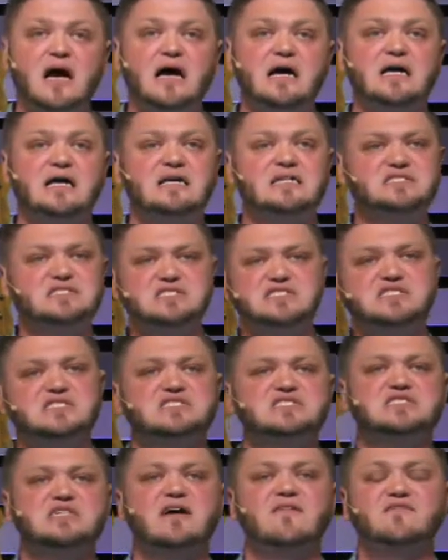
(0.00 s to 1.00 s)

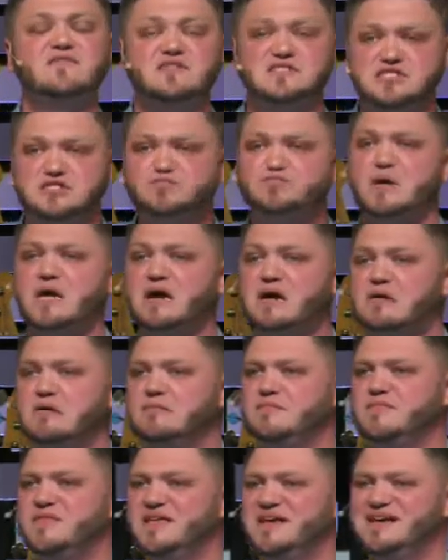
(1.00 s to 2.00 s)
existence of despair
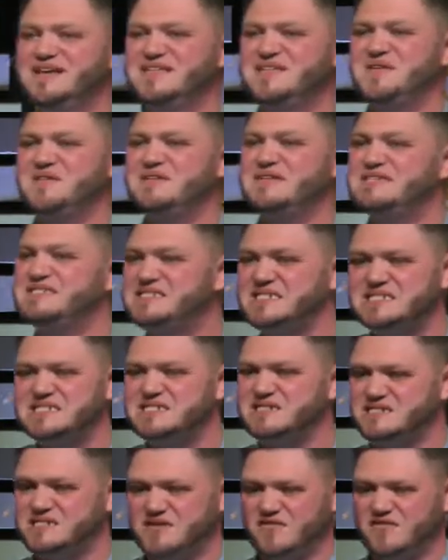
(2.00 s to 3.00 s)
to an existence of